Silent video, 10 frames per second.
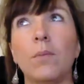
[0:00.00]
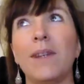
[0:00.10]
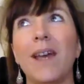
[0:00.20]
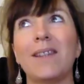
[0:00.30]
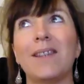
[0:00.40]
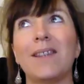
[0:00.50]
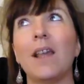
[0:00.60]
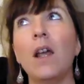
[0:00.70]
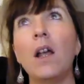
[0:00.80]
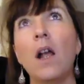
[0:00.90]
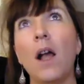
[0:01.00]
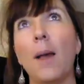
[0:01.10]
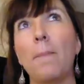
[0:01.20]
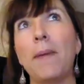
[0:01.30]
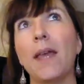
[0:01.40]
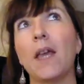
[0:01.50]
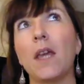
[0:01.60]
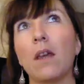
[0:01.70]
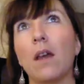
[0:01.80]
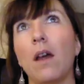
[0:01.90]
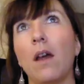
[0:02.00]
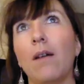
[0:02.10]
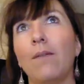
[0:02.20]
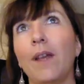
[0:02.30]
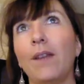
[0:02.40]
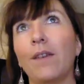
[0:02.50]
But that's a big, that's